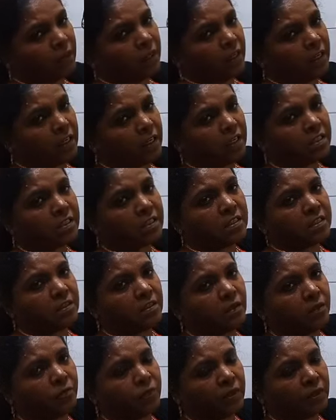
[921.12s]
it is
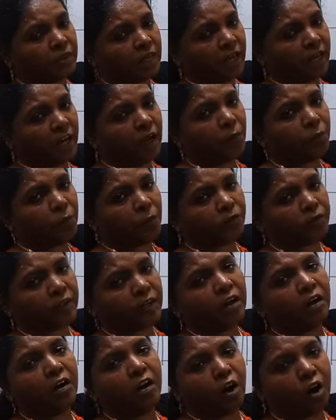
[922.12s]
with the help of
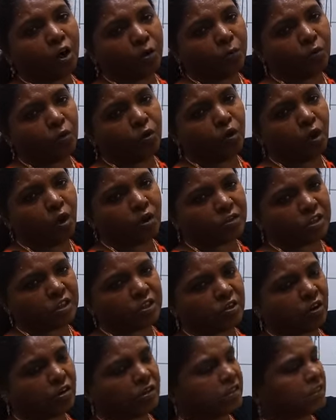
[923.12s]
the hormone
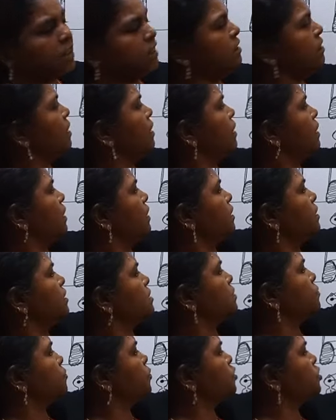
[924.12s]
oxytocin, it is